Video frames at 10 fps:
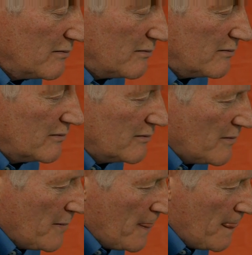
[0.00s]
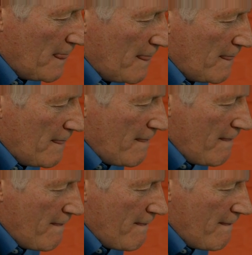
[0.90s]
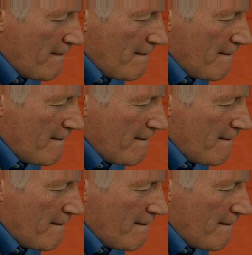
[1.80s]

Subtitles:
(silence)